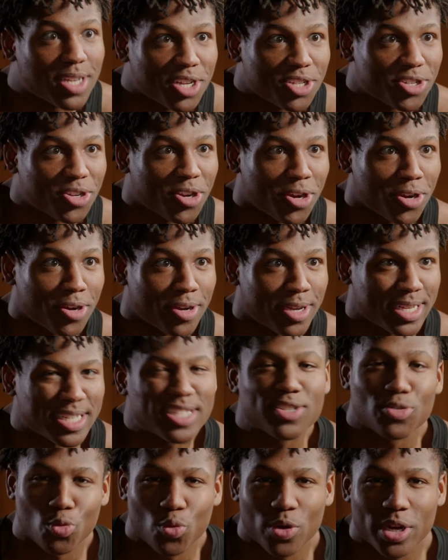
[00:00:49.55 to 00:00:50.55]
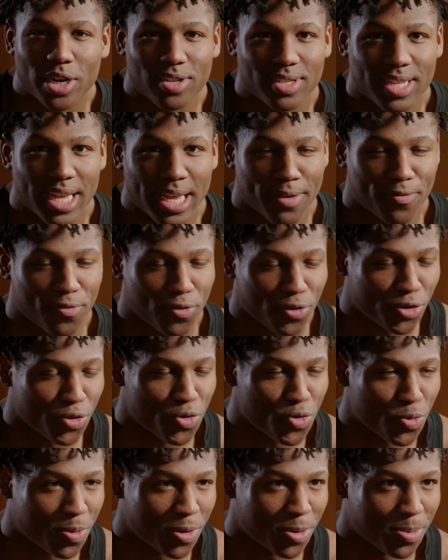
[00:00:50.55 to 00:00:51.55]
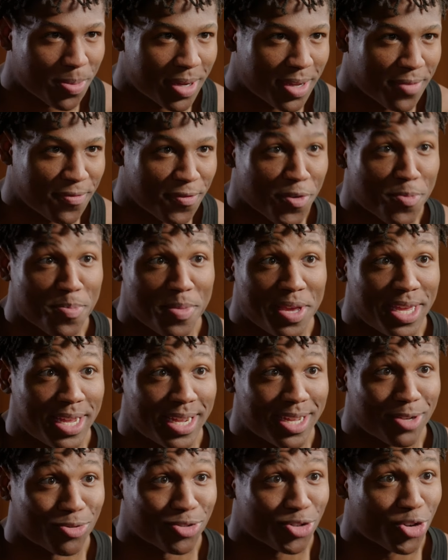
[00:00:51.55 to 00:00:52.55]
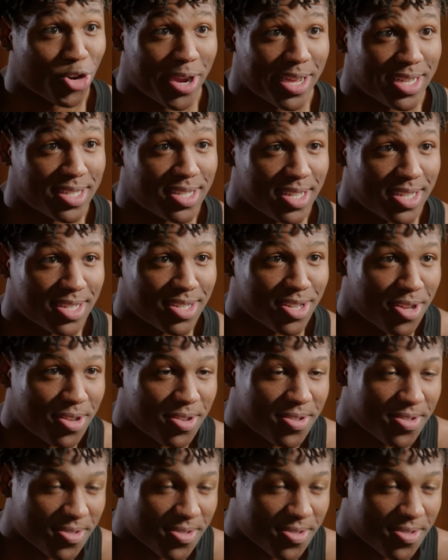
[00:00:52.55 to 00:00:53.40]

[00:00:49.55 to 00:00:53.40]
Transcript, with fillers: touch Curry. It's a weird thing for a hooper, but for me, it was crazy. So.